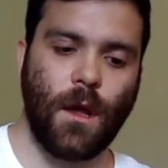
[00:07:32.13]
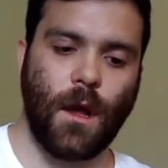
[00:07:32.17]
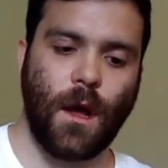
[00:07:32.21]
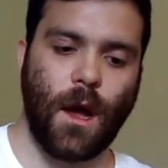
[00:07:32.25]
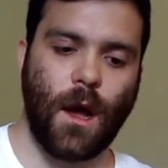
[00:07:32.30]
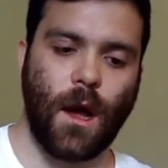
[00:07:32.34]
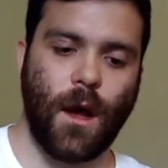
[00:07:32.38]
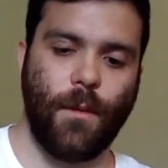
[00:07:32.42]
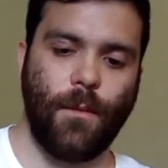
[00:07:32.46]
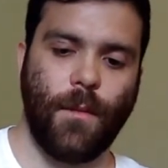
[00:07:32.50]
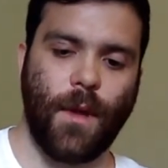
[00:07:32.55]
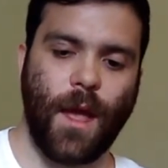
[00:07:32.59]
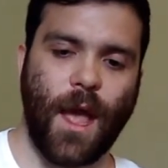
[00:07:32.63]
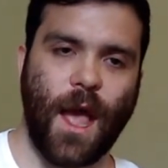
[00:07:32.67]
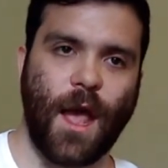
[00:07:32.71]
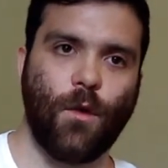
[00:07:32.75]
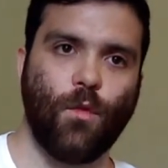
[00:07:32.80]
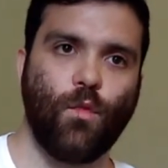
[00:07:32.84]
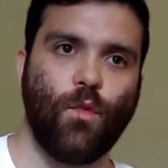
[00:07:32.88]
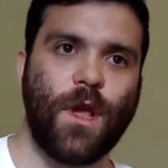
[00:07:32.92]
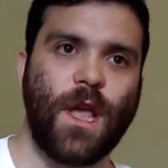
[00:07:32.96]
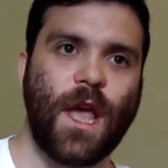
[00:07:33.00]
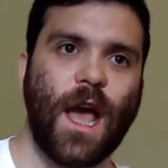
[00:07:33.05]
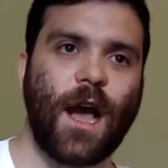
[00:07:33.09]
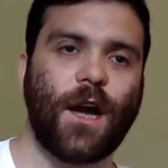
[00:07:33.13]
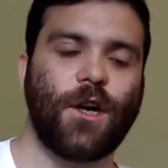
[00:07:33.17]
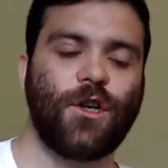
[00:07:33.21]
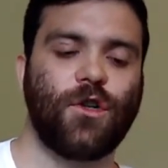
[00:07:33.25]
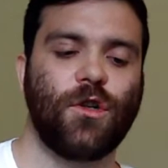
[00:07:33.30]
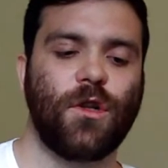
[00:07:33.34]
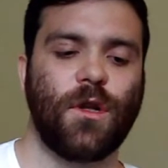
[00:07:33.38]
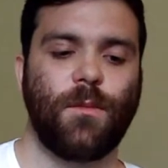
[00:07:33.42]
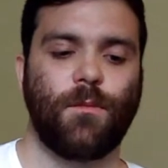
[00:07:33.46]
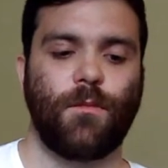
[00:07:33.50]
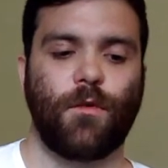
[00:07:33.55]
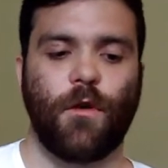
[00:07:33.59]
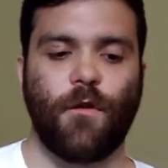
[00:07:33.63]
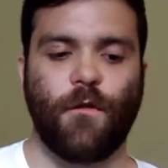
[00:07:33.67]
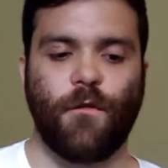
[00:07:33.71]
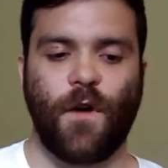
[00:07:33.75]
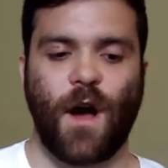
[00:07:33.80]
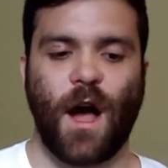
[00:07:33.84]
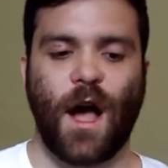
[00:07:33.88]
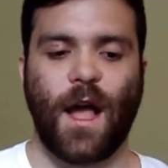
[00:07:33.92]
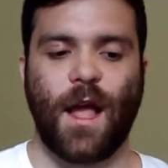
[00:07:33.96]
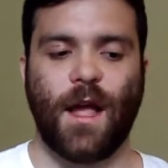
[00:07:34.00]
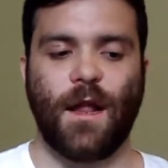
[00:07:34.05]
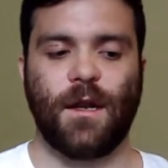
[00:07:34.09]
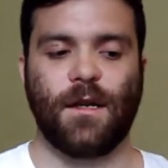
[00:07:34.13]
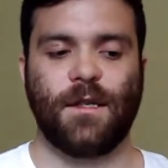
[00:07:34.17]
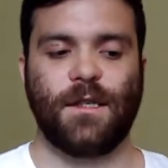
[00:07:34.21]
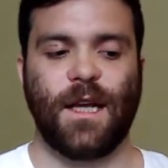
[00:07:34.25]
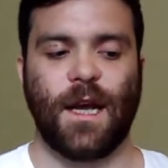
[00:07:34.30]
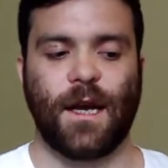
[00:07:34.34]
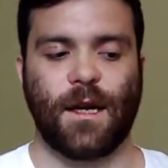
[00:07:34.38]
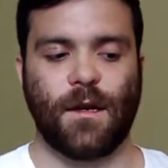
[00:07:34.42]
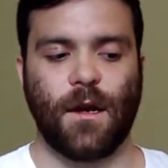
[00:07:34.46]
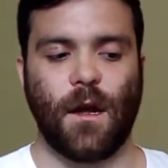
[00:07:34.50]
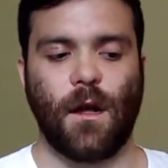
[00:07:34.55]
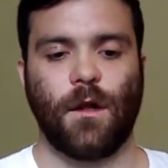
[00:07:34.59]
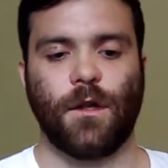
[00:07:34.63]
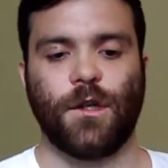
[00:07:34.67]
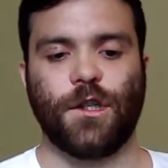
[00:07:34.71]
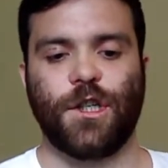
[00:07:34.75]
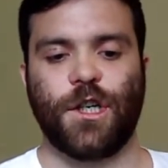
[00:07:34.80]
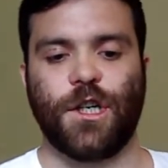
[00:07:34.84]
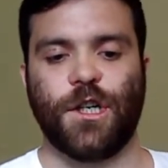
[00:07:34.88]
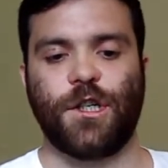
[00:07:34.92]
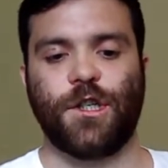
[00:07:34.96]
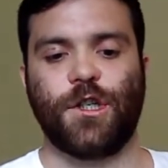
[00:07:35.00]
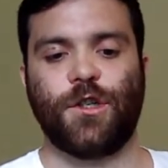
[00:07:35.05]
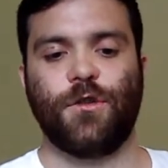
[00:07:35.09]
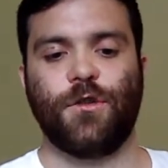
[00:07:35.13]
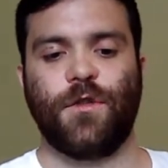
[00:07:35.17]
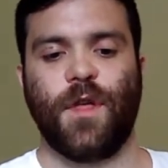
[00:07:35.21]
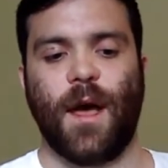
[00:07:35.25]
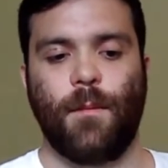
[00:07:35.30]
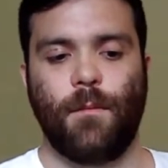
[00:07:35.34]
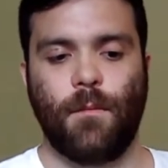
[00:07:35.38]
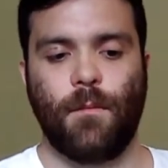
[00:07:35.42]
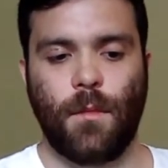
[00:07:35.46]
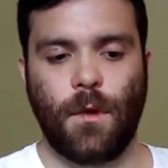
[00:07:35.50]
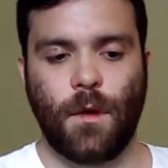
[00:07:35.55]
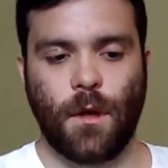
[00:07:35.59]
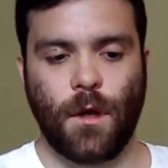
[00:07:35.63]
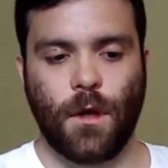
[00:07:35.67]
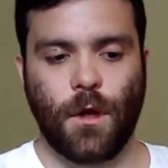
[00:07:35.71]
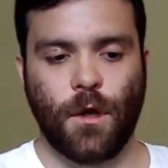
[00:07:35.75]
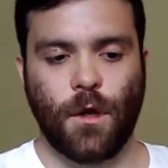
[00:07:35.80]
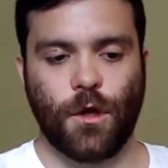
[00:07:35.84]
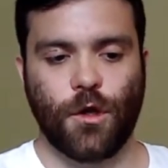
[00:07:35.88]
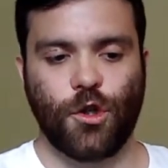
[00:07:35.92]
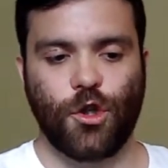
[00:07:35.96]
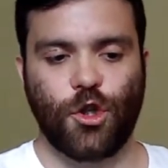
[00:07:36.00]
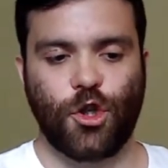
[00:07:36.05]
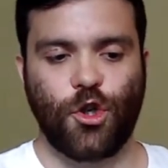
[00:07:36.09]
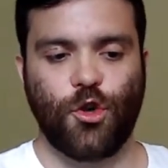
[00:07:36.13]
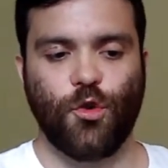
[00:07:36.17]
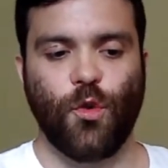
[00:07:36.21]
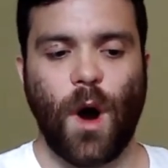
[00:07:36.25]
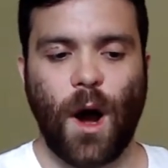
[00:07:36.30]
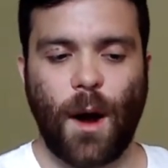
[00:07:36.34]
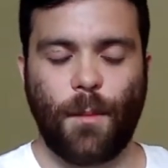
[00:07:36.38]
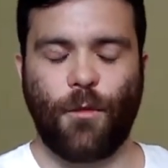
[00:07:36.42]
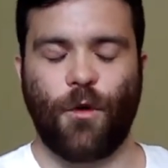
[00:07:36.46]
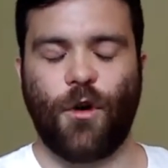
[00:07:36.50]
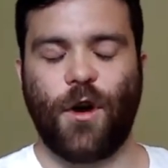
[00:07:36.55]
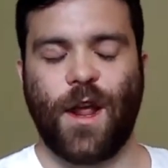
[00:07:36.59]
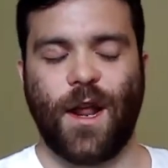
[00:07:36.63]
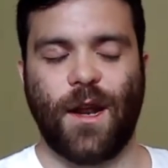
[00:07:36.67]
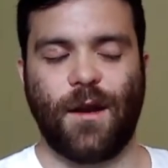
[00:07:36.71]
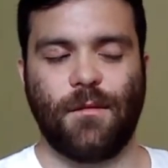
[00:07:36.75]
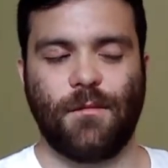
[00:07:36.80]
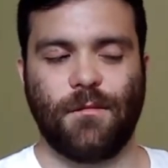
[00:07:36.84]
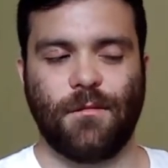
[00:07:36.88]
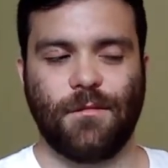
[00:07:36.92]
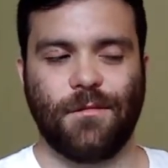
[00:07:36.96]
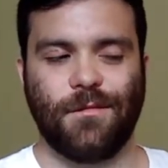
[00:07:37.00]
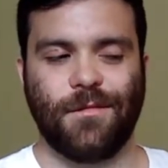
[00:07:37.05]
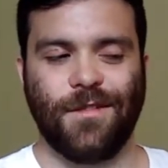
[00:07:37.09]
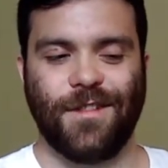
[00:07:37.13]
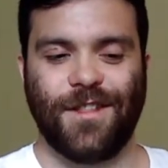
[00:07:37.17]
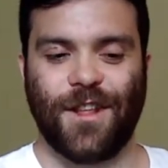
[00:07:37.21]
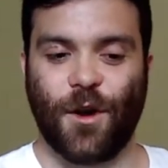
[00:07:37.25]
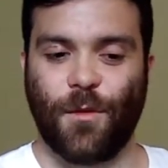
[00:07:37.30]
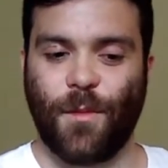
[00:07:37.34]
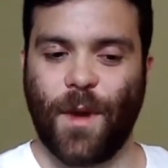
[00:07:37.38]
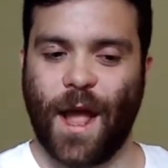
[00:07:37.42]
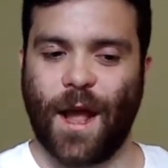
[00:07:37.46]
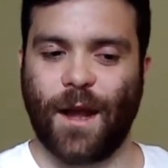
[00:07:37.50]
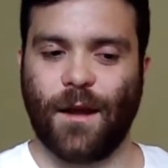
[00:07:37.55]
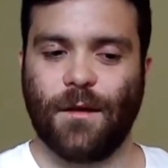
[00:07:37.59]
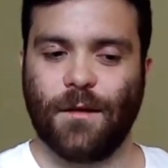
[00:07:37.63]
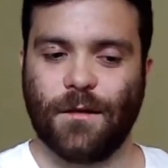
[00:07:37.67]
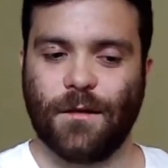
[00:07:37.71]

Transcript: And we actually provide technology to them to operate their bank.